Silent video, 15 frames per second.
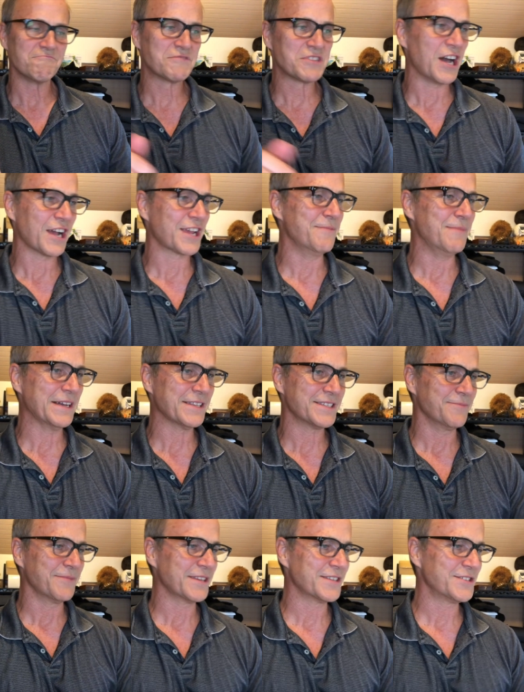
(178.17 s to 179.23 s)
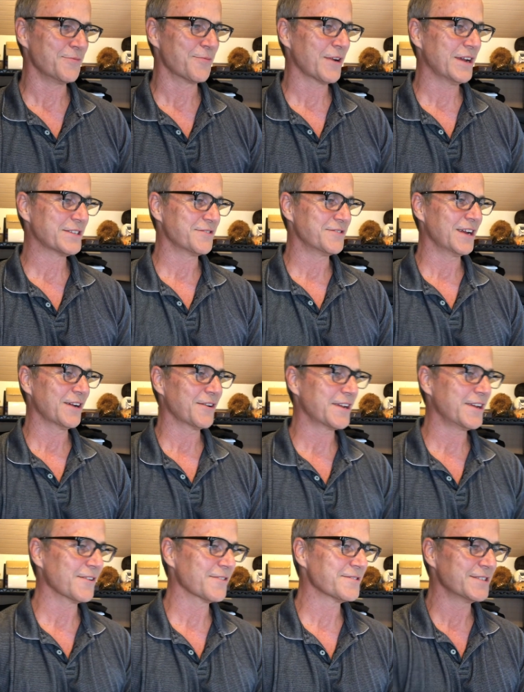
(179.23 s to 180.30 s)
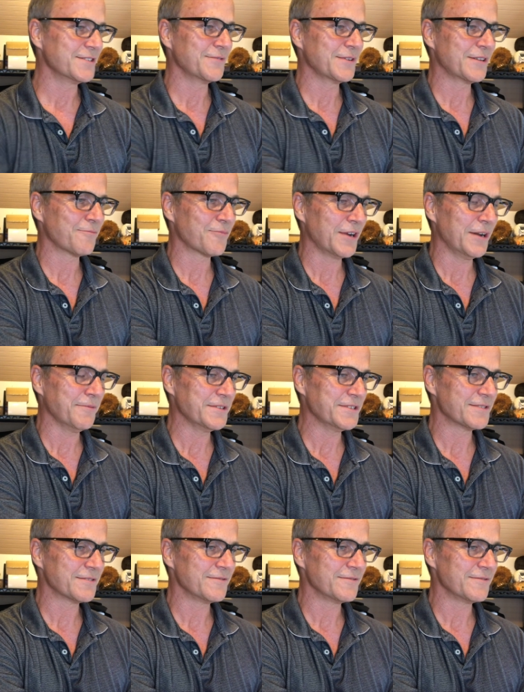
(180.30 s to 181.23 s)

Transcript: talking about something super esoteric here, so we can probably just